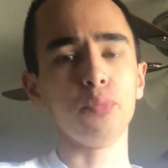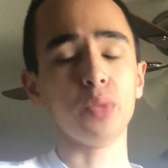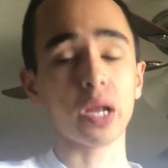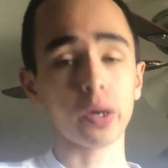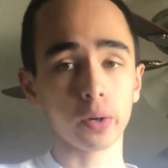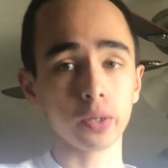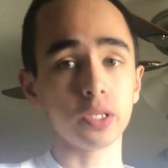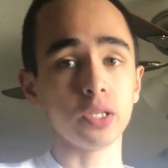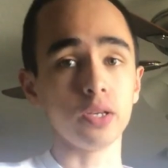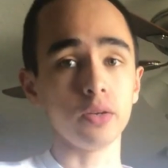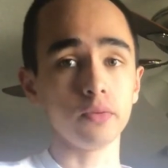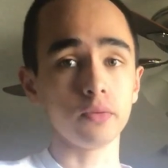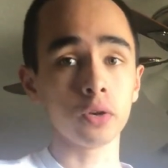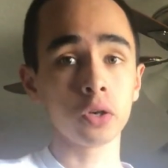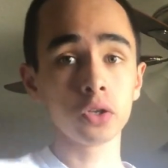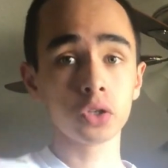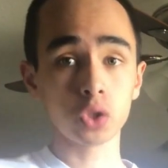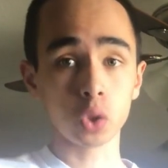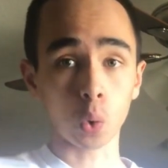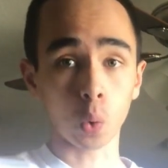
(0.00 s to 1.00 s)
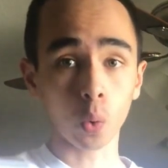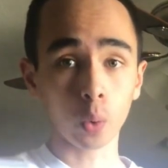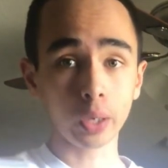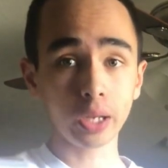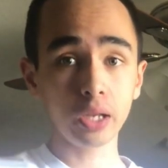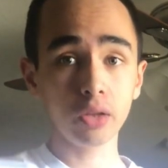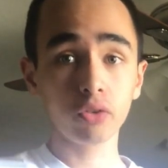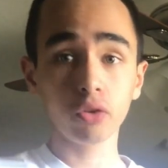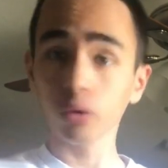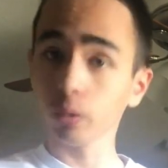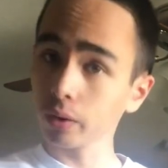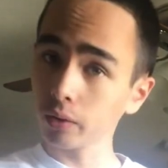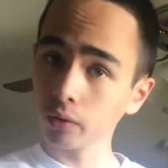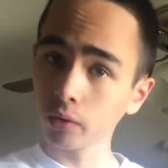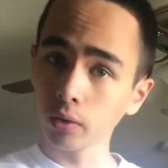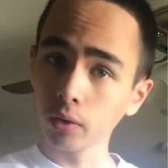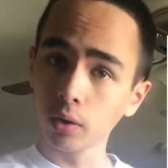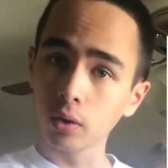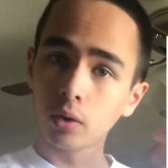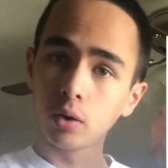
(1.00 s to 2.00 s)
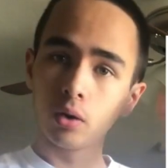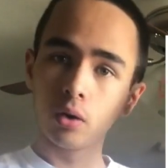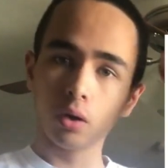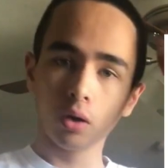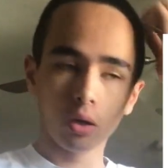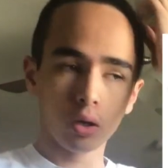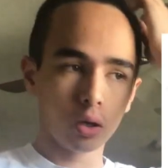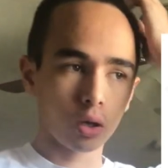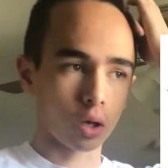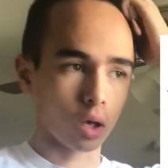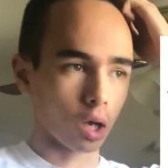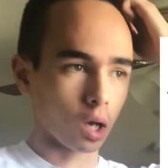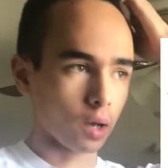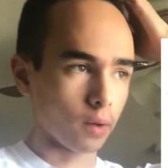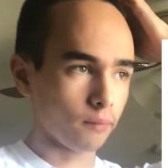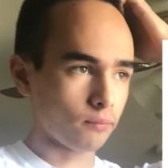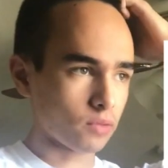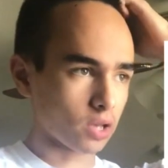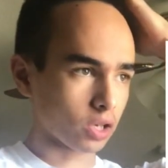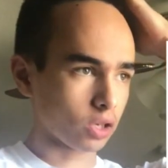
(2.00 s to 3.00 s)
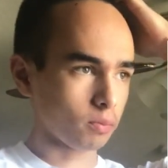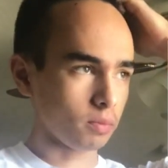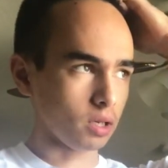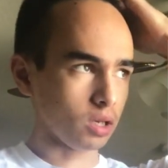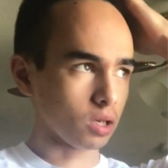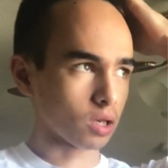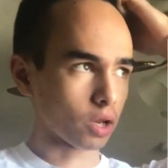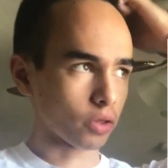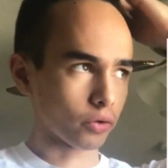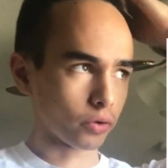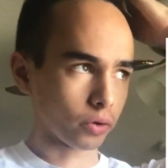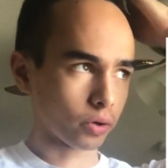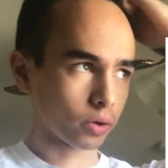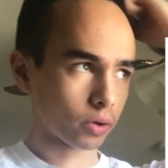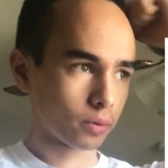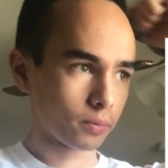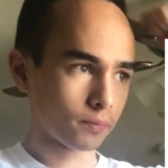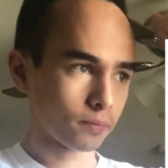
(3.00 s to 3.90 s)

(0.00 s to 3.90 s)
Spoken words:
narrative story to it. That could be another